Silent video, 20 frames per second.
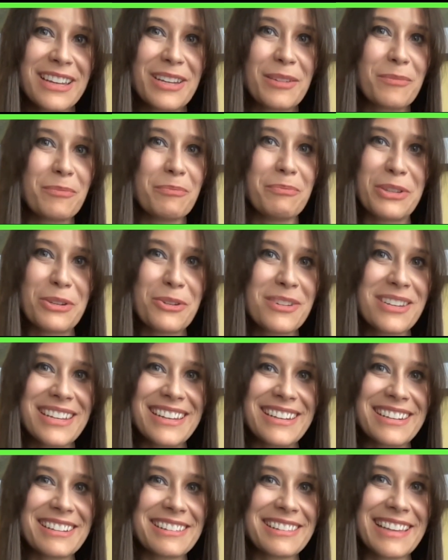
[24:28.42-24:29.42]
beauty
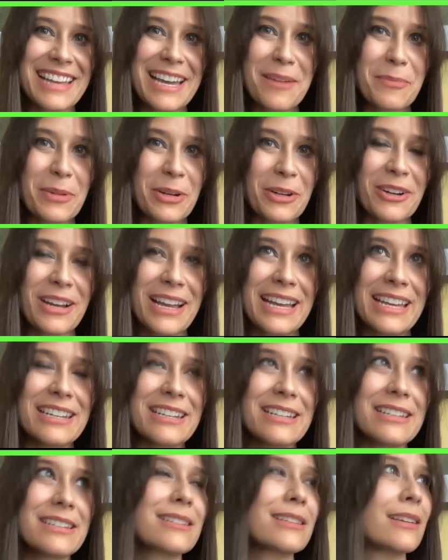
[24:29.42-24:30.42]
and glamour,
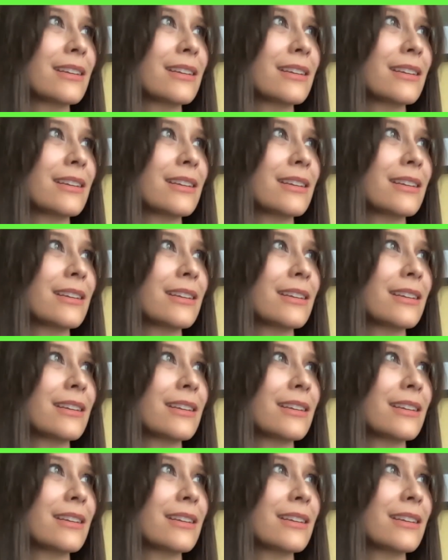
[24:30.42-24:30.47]
and